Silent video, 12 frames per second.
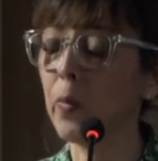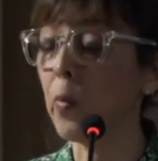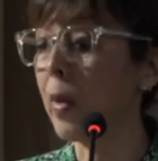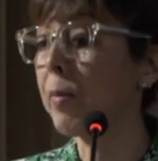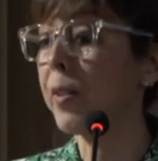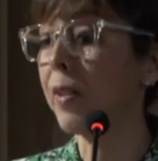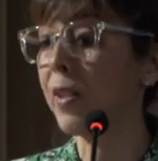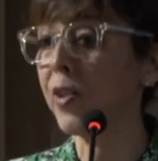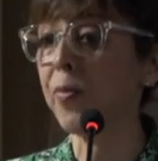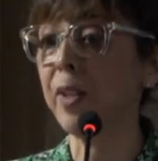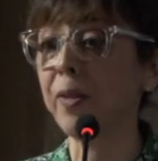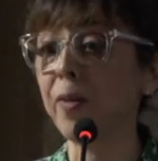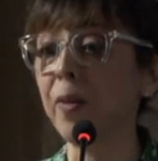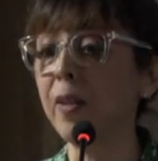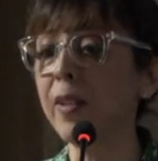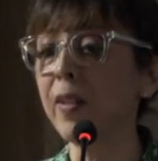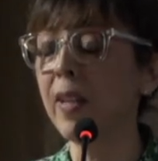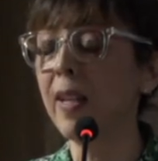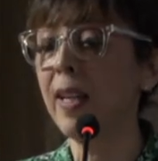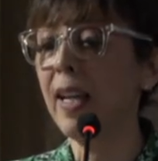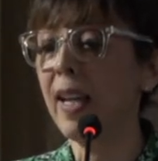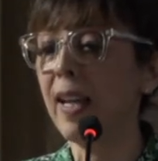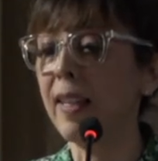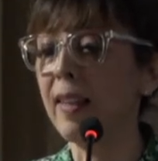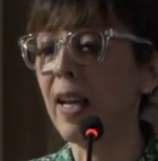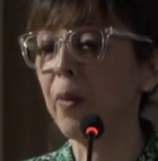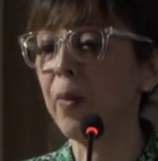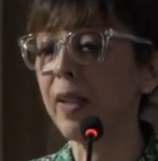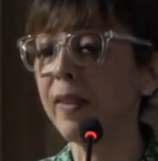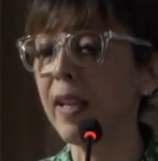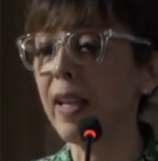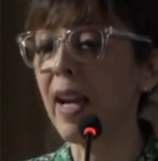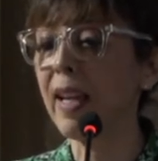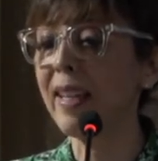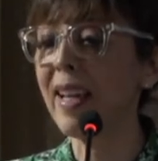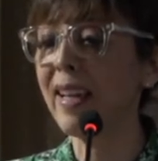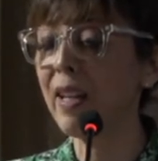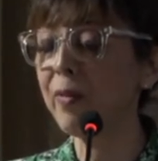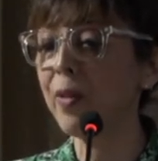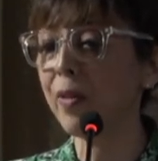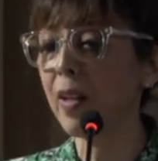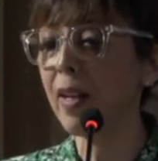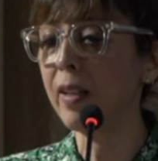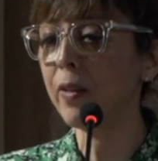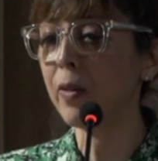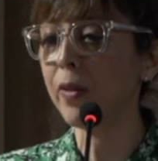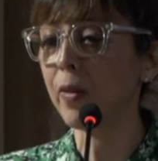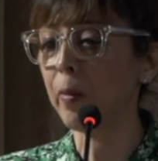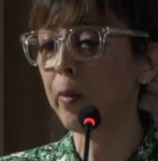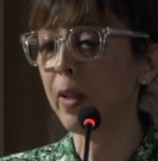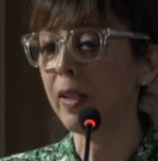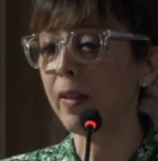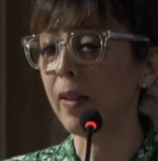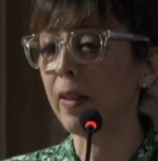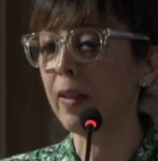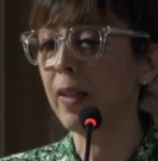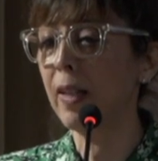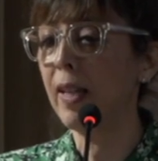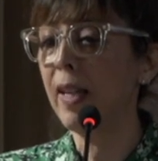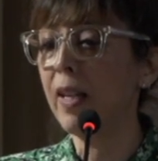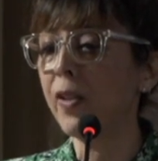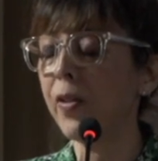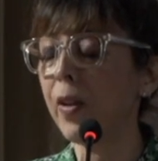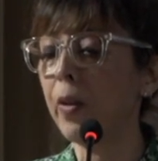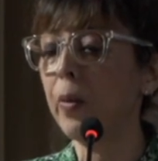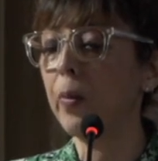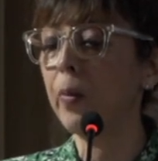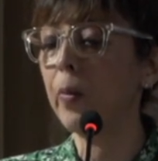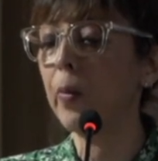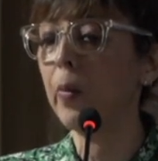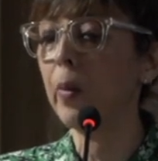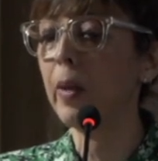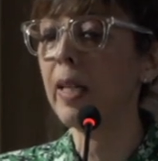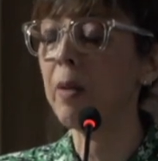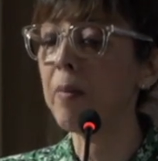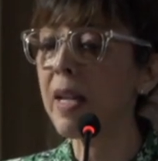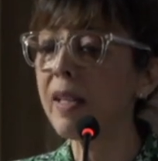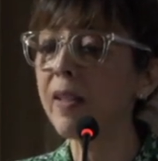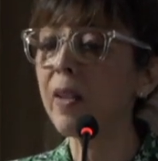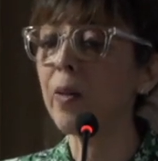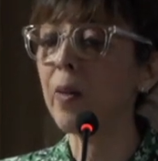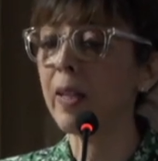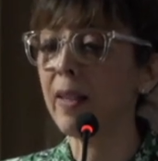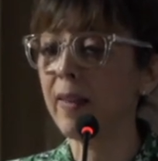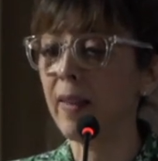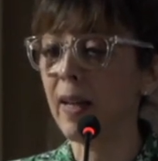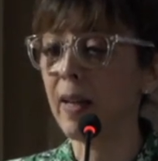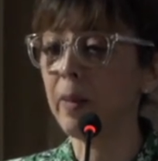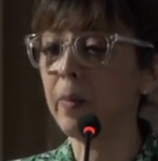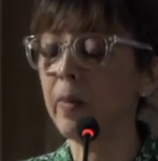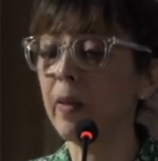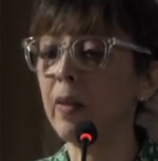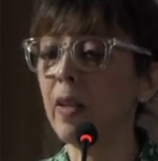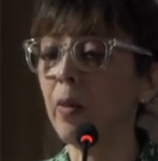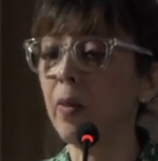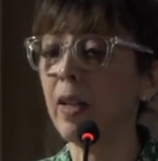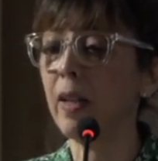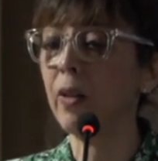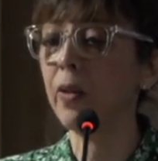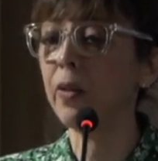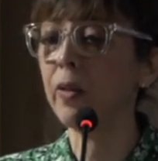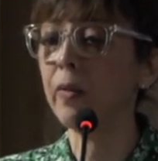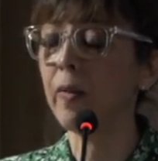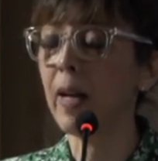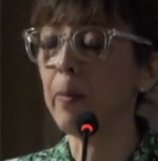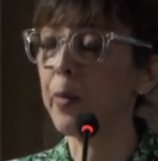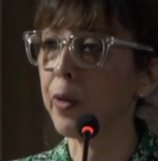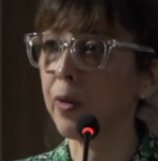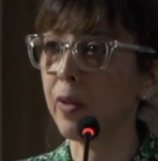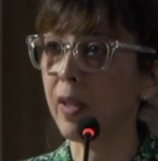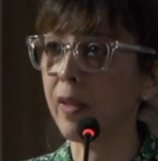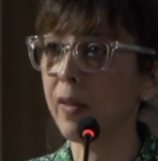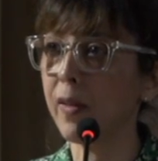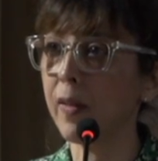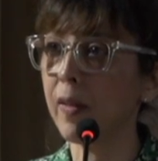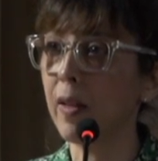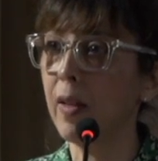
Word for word: web search results, and that was, I, I have to say, a little surprising. So in Mexico at the time, there were a lot of uh, protests